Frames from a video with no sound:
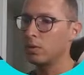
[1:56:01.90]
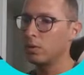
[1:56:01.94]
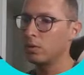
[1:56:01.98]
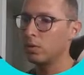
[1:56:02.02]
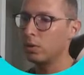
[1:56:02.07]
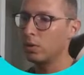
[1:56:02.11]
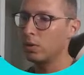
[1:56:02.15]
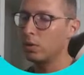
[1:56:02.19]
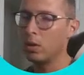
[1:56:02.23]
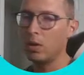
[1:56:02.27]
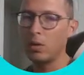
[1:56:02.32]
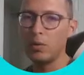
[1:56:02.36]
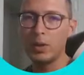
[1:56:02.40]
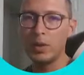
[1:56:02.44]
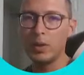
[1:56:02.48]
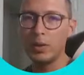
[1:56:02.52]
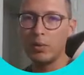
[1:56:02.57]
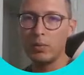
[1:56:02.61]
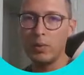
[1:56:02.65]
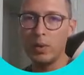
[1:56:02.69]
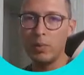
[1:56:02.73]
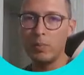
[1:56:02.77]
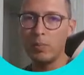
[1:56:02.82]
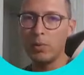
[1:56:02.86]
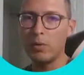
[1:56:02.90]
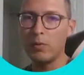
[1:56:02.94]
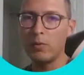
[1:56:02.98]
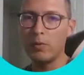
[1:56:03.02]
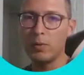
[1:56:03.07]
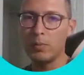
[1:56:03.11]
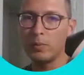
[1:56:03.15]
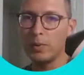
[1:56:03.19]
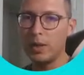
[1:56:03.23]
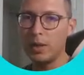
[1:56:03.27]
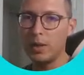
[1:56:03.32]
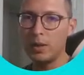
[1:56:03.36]
cloning the repo
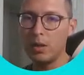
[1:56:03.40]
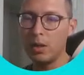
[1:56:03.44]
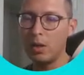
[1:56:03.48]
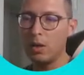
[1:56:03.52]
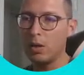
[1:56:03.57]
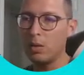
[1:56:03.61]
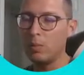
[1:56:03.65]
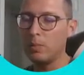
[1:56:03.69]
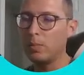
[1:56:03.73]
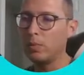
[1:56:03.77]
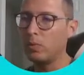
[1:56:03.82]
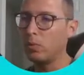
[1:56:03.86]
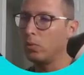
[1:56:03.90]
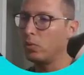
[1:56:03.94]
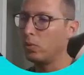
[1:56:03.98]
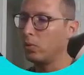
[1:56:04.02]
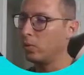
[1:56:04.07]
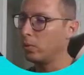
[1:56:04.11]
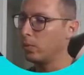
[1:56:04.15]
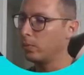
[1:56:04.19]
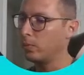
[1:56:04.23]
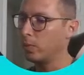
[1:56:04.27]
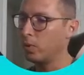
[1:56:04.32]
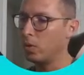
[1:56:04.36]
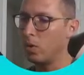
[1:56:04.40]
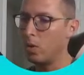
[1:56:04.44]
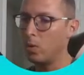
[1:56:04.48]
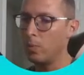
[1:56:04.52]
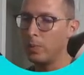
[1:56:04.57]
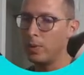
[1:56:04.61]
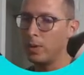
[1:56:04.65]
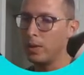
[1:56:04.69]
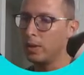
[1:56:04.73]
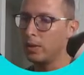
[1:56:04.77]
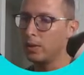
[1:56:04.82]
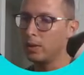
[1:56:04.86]
from GitHub or
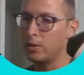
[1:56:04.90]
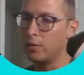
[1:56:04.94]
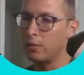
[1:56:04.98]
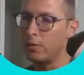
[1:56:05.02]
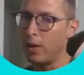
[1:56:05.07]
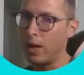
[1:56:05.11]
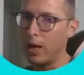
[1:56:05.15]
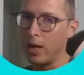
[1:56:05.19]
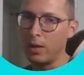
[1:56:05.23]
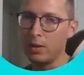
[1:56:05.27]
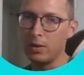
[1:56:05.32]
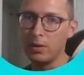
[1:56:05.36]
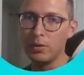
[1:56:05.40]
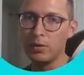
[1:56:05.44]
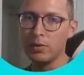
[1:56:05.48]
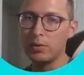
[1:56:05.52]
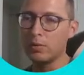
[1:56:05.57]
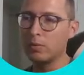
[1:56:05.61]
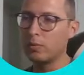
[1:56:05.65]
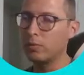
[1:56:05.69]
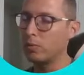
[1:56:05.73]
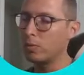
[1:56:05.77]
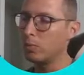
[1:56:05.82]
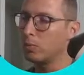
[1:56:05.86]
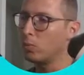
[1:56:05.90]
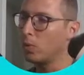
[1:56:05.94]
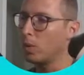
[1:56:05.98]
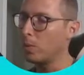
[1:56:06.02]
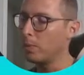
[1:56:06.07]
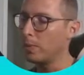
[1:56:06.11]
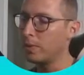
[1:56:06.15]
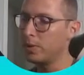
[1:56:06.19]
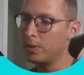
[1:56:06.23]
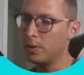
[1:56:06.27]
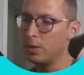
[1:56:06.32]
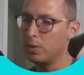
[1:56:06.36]
copying the files from one
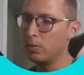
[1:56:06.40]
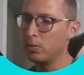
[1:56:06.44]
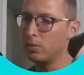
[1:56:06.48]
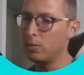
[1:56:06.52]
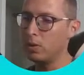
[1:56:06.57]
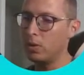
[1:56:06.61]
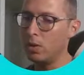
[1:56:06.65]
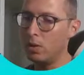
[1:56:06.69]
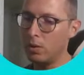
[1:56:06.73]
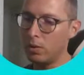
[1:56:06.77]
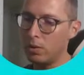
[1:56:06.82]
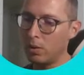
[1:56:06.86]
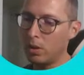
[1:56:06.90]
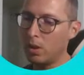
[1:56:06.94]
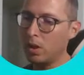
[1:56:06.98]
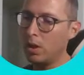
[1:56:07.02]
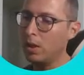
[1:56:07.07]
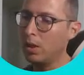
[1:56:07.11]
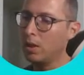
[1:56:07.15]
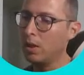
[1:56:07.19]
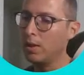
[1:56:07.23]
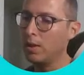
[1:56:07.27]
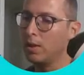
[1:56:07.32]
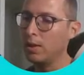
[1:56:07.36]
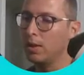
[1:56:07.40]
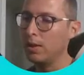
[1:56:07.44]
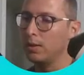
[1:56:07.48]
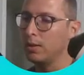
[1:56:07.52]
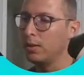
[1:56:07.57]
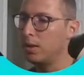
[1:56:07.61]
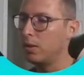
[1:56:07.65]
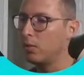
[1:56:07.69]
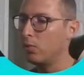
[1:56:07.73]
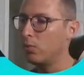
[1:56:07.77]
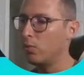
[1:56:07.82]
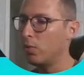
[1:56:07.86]
PC to the other and
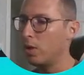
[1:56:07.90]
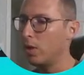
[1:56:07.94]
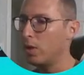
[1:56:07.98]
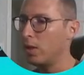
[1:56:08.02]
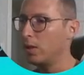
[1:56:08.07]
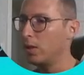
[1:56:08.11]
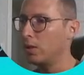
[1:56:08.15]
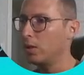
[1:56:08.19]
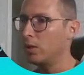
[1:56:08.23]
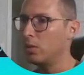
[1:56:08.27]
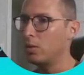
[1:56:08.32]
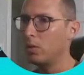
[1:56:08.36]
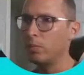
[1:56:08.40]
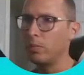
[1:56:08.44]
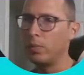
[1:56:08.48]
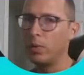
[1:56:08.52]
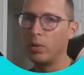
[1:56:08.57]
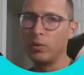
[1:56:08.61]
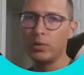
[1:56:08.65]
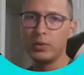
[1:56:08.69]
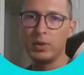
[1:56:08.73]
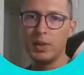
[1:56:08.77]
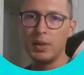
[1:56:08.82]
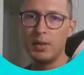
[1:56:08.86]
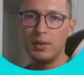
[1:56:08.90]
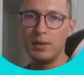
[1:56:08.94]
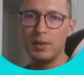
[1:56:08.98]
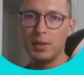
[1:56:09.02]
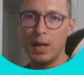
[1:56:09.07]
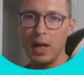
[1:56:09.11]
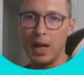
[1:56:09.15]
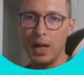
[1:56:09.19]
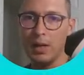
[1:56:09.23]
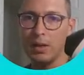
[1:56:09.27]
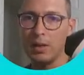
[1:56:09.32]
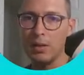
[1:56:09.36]
then running compose and
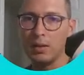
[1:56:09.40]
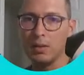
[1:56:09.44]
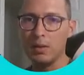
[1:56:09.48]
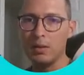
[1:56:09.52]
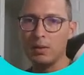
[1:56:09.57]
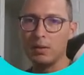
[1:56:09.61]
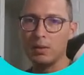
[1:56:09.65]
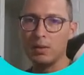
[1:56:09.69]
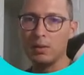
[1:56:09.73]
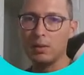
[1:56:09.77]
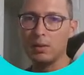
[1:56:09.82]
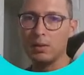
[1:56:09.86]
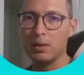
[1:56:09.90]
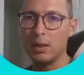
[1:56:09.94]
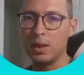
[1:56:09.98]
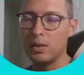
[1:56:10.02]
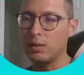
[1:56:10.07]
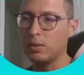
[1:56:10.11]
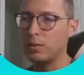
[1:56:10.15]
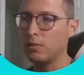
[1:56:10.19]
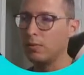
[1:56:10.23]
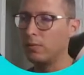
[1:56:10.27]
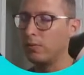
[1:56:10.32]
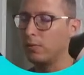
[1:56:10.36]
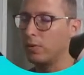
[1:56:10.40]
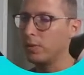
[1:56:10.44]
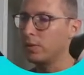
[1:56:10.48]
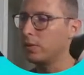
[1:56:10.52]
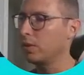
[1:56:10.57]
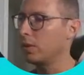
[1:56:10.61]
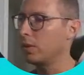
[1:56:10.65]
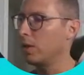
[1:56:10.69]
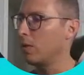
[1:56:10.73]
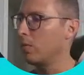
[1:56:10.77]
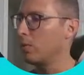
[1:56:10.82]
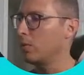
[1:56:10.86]
install. That's the first
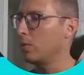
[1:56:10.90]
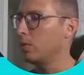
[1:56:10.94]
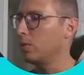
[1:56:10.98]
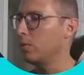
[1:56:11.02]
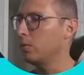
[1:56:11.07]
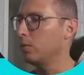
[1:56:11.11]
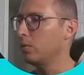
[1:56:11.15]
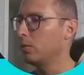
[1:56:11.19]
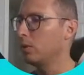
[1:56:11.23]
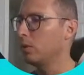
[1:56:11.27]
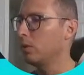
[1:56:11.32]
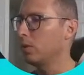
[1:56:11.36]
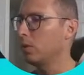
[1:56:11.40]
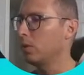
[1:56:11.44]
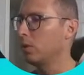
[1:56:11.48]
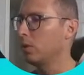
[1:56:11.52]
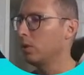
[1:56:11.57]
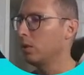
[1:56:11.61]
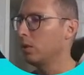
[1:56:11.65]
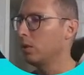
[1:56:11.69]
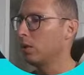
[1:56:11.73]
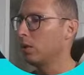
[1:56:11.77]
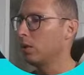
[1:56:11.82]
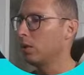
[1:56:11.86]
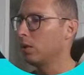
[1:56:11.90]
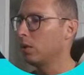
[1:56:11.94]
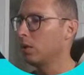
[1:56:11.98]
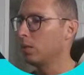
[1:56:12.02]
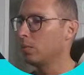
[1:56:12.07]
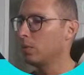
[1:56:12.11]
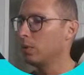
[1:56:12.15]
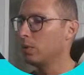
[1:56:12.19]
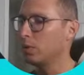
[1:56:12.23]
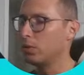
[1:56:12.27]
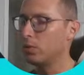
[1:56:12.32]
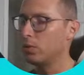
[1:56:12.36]
thing I would do,
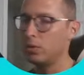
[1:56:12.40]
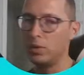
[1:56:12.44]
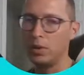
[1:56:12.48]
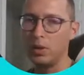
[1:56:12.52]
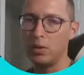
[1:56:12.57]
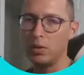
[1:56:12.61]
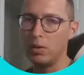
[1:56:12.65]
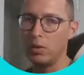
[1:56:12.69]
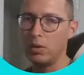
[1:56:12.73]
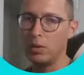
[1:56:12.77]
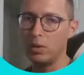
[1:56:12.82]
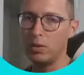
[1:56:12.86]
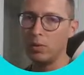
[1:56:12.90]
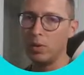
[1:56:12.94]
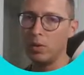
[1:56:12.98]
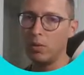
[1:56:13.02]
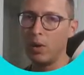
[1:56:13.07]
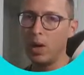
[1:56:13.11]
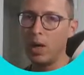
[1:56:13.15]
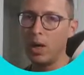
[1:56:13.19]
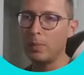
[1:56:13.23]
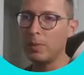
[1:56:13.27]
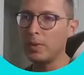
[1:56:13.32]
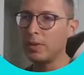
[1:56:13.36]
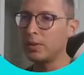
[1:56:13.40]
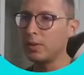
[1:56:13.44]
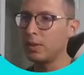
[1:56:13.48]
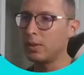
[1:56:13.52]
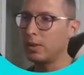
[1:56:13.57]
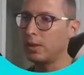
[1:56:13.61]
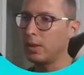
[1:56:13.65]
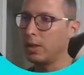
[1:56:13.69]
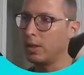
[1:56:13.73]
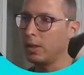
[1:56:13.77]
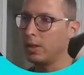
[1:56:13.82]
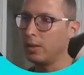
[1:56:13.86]
because you need all the requirements,
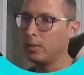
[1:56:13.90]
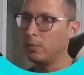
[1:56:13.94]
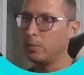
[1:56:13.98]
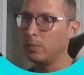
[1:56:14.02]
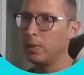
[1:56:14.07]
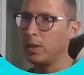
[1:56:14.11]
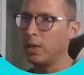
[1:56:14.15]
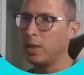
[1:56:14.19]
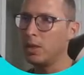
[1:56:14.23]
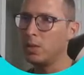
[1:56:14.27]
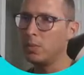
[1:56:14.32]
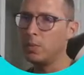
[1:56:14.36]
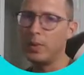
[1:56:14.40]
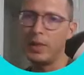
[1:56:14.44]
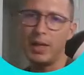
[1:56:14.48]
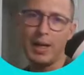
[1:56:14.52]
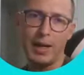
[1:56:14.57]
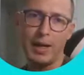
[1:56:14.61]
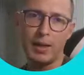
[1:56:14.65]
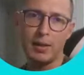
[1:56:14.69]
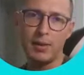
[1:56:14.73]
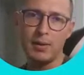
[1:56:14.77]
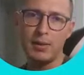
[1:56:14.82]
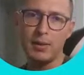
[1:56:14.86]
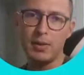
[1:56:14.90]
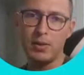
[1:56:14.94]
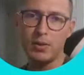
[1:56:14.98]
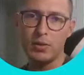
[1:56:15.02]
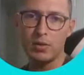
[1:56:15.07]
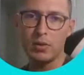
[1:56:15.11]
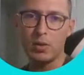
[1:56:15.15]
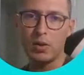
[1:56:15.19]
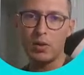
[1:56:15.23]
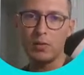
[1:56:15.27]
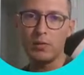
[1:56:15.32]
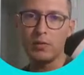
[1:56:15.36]
and then PHP artisan
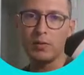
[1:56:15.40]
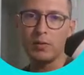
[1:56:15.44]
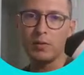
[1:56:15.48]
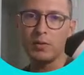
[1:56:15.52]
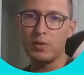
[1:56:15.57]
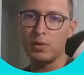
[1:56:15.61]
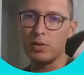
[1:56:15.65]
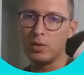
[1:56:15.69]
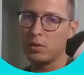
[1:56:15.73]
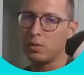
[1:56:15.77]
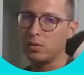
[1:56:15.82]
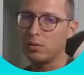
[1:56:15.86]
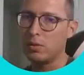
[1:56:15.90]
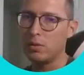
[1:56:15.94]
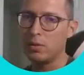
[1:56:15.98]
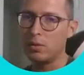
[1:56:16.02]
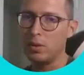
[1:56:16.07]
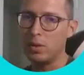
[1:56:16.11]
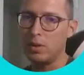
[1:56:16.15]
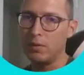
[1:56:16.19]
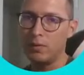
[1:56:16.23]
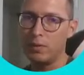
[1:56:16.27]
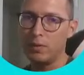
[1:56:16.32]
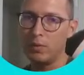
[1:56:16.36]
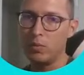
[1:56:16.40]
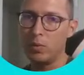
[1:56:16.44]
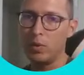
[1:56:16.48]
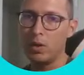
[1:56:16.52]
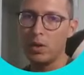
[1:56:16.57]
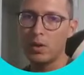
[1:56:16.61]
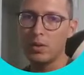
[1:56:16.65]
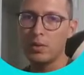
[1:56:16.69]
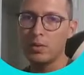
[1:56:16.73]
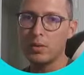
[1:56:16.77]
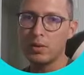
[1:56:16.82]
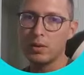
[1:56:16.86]
serve just to see if it
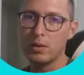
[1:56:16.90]
works.